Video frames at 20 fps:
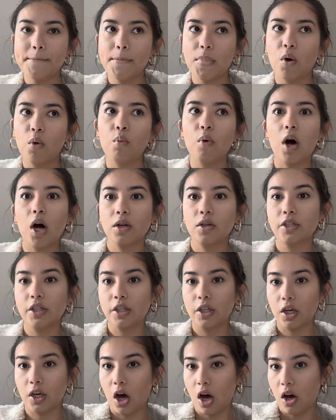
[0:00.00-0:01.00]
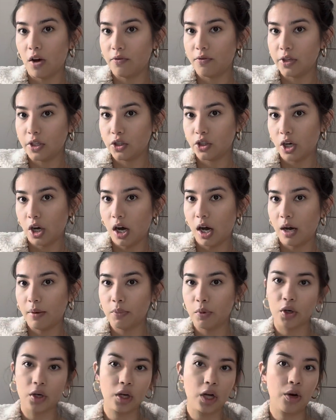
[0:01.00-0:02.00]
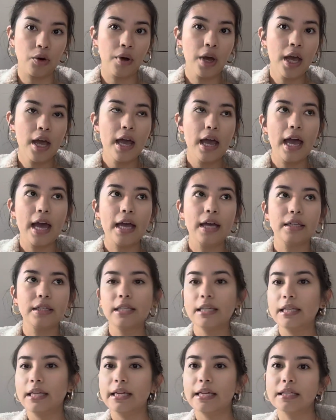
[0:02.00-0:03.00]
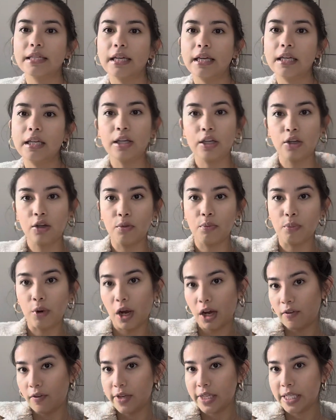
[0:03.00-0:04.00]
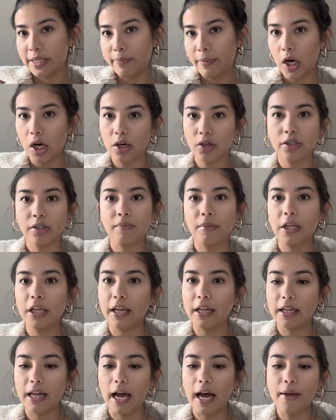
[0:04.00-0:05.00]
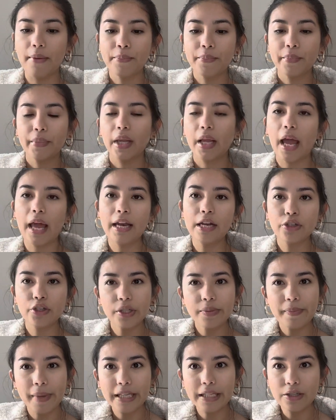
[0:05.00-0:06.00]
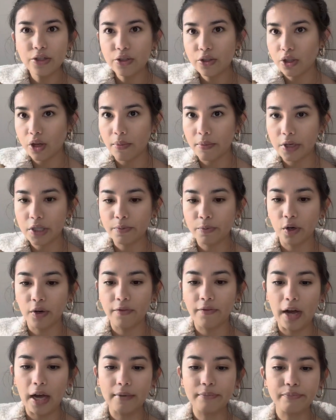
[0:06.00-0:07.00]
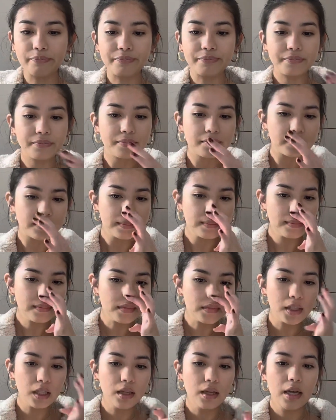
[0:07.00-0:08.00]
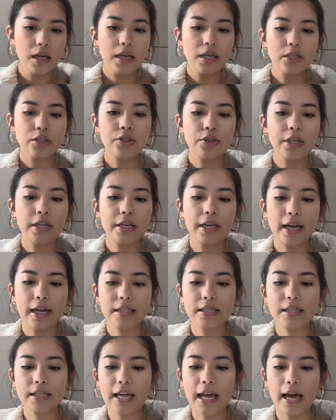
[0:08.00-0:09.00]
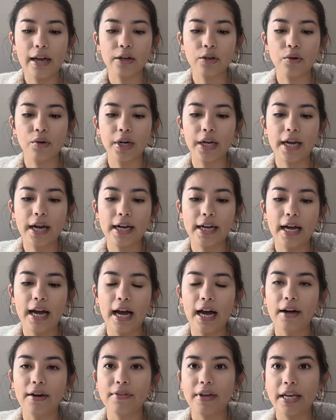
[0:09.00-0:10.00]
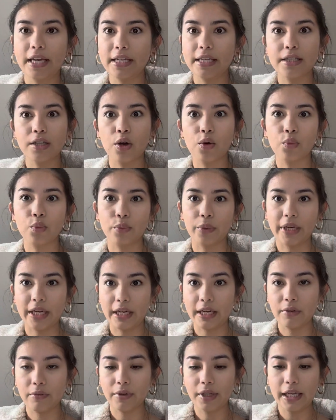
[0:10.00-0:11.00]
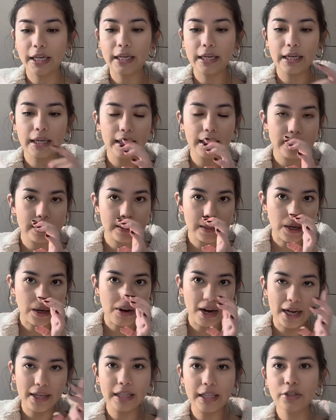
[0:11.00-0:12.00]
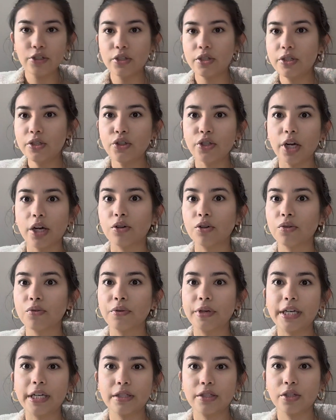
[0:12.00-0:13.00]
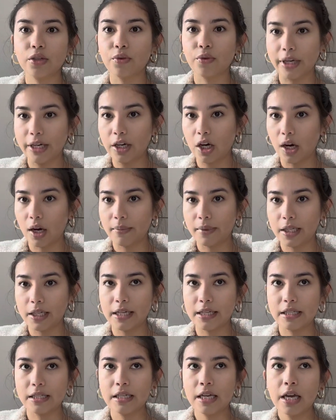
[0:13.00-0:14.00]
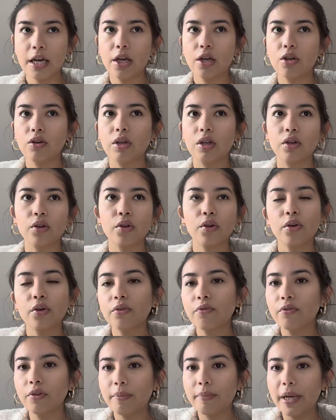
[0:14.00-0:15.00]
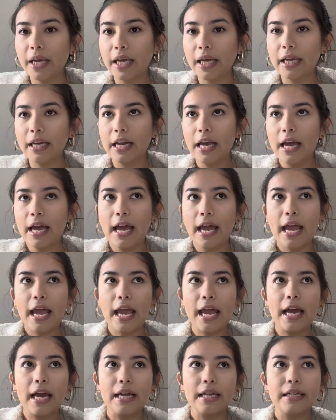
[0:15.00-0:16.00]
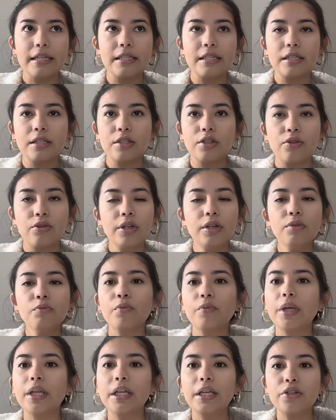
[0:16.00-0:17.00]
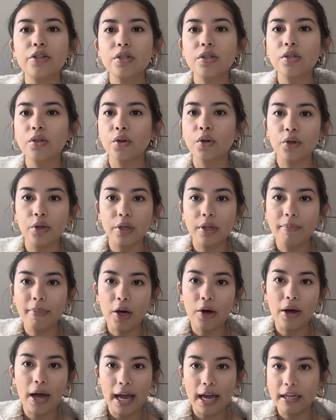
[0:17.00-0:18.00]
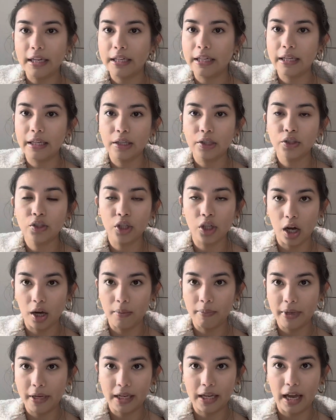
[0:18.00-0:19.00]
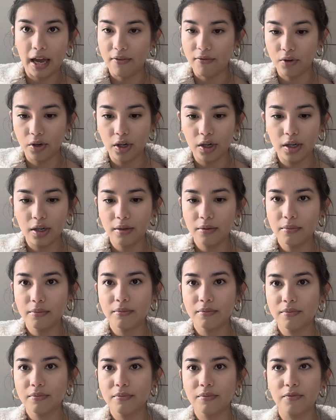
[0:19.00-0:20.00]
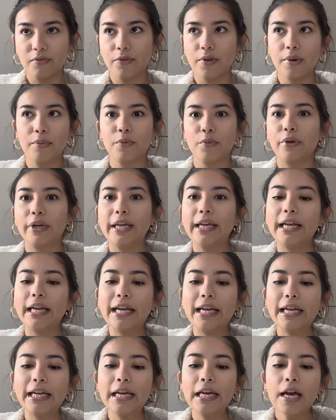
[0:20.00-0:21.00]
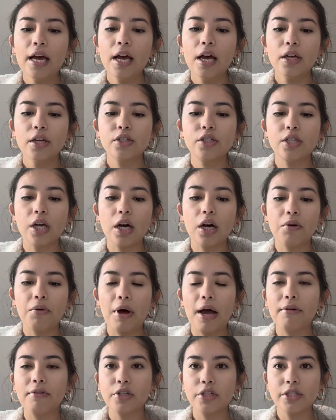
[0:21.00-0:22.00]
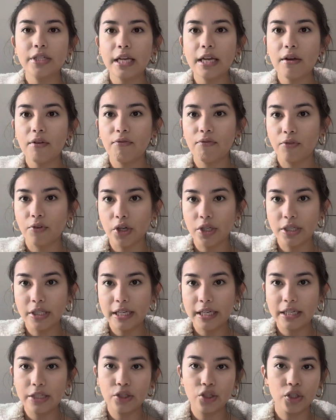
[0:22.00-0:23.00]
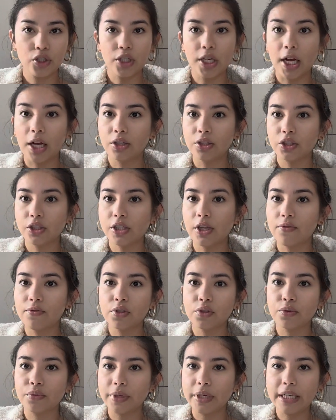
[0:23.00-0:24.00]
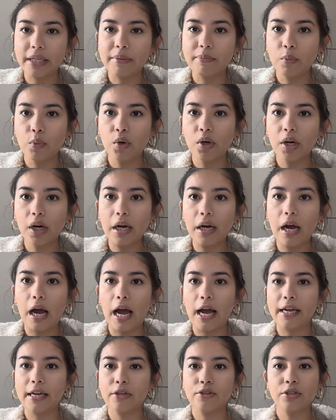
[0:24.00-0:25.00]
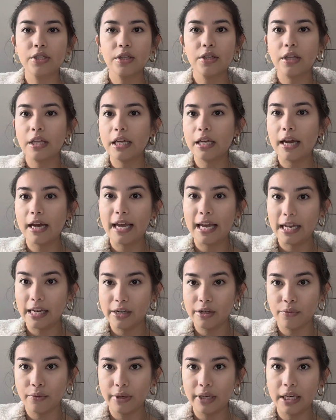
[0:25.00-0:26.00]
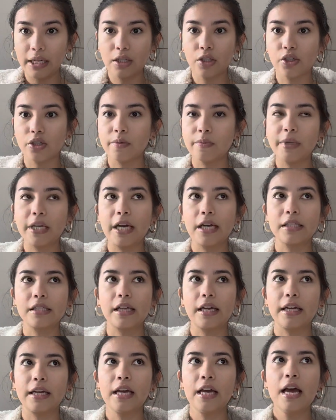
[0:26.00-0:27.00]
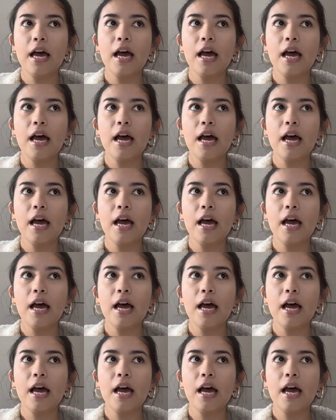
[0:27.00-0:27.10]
walk to the coffee shop or go to this like cute breakfast spot or something like that, and it just makes it so much more fun. So the next category I have is reading related. So I think just in general, reading is a great hobby because you can learn from it, and you can really just learn about any topic ever from reading. So I would just say first thing is just challenge yourself to read more. I used to think I hated reading just because like